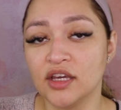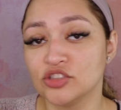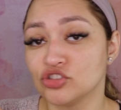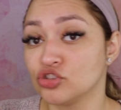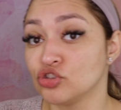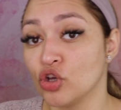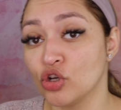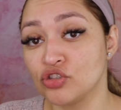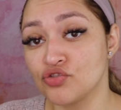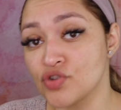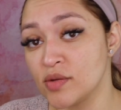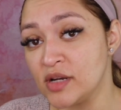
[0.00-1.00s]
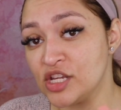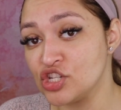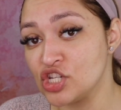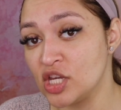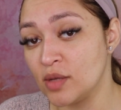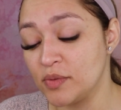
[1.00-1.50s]
It's not extremely
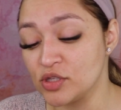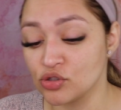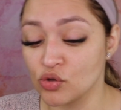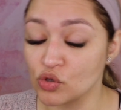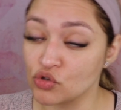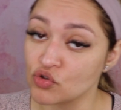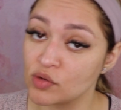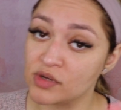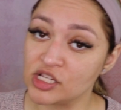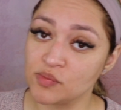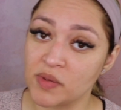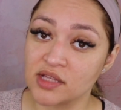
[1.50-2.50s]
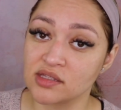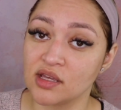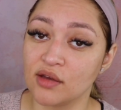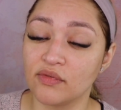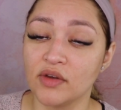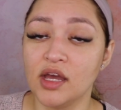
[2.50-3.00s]
cheap, it's not extremely
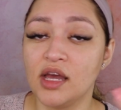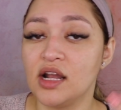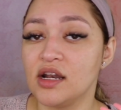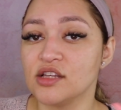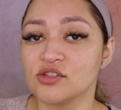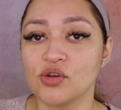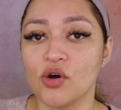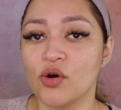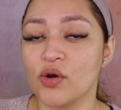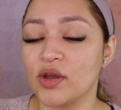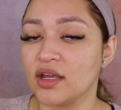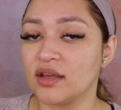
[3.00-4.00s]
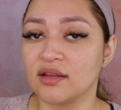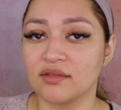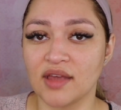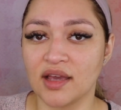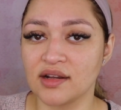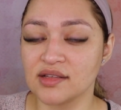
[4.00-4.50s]
expensive. Let's go and
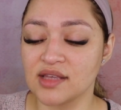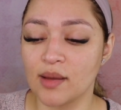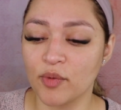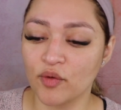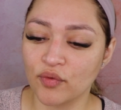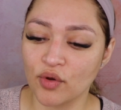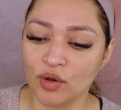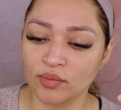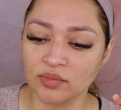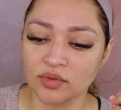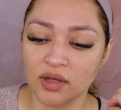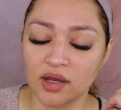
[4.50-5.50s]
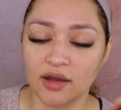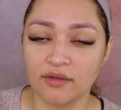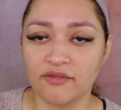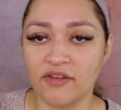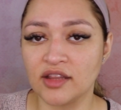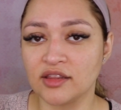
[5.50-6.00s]
take an example from
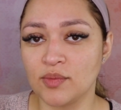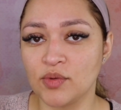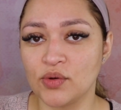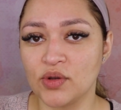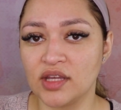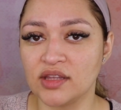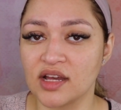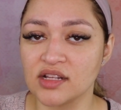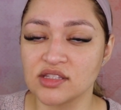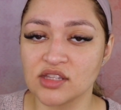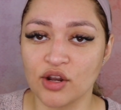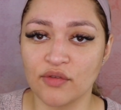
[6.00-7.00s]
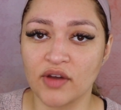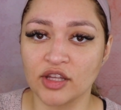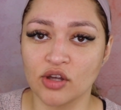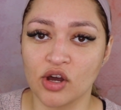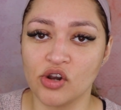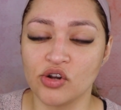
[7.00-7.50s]
Fenty Beauty, that is
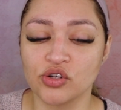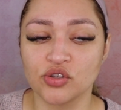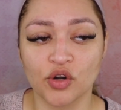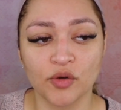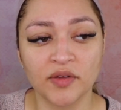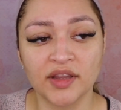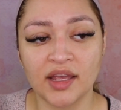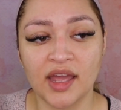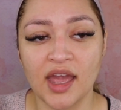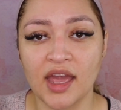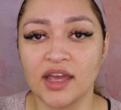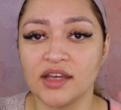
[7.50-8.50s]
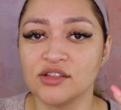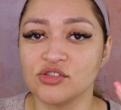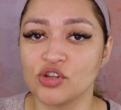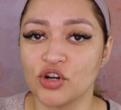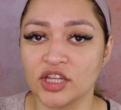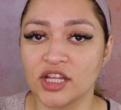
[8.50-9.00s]
$35. Urban Decay is
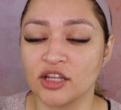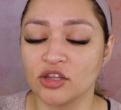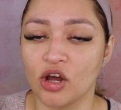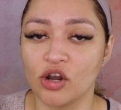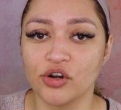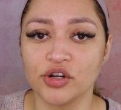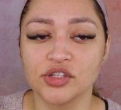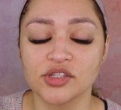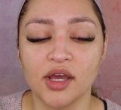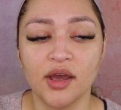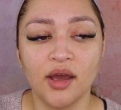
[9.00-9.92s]
$39.